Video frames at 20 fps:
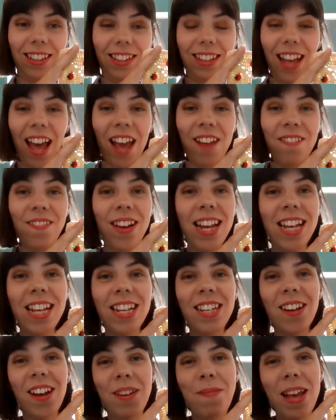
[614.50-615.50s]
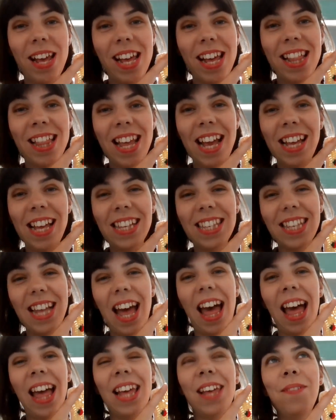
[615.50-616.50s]
I really enjoyed making this.
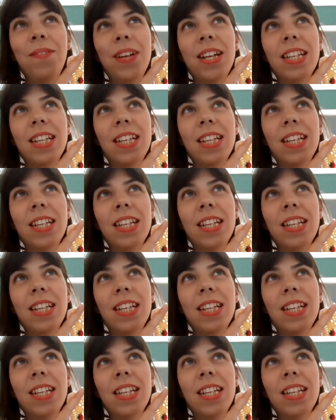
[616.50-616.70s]
I